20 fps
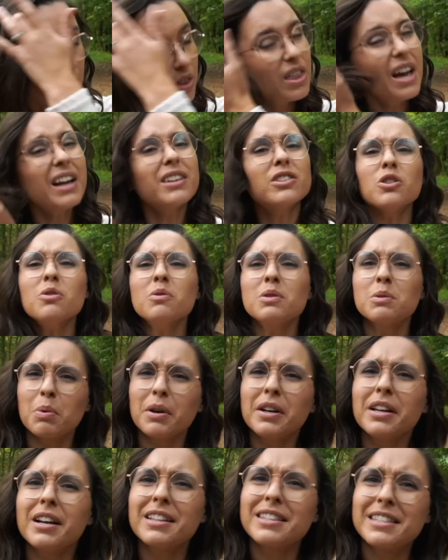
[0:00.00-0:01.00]
That too is
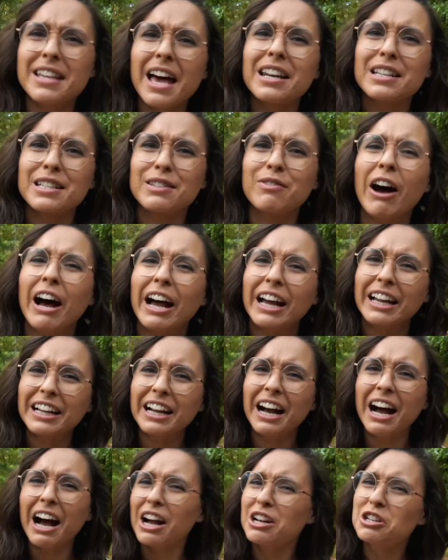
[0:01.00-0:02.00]
pretty unsatisfying.
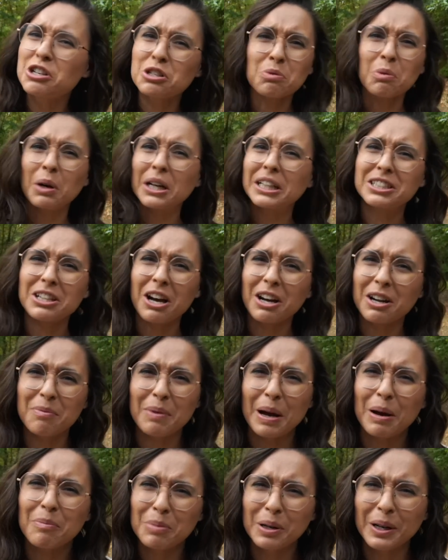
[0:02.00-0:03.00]
I just want to talk
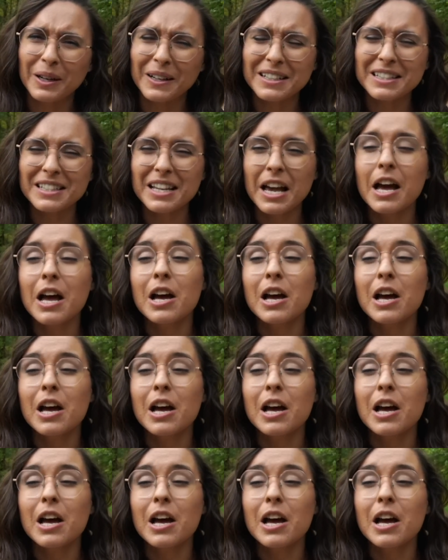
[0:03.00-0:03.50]
about books.